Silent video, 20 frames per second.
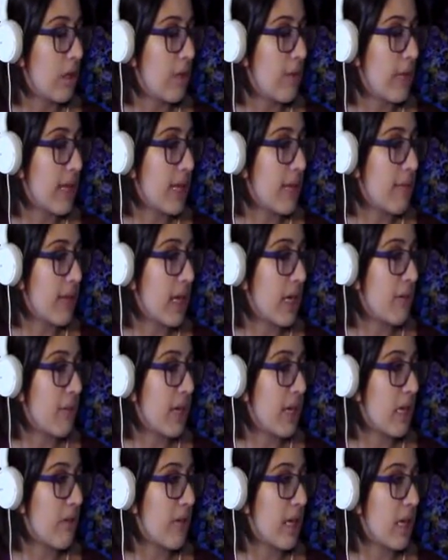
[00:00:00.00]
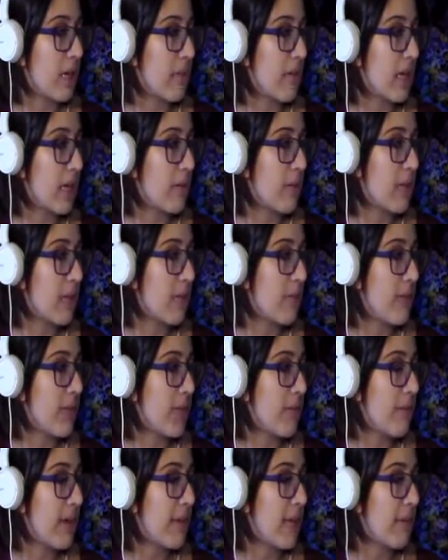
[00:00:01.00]
Come on, come on, come on, come on, come on, come on, come
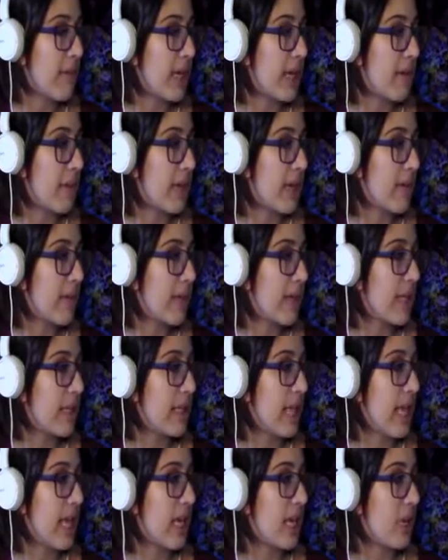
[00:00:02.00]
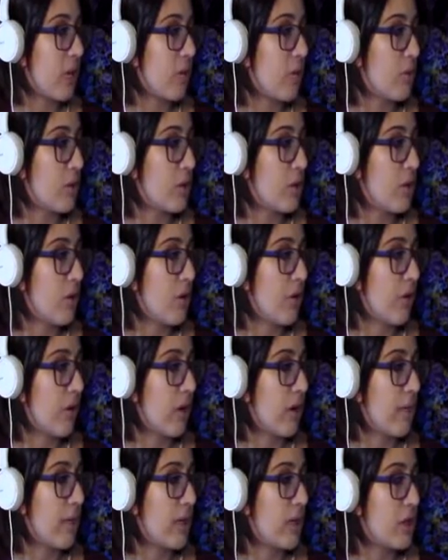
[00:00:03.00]
on, come on, come on, come on, come on. Thank you so
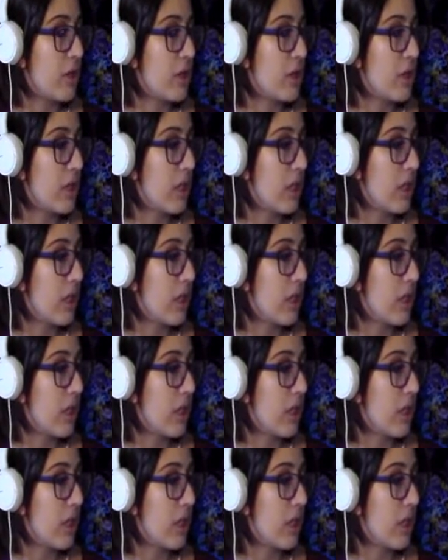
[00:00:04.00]
very much.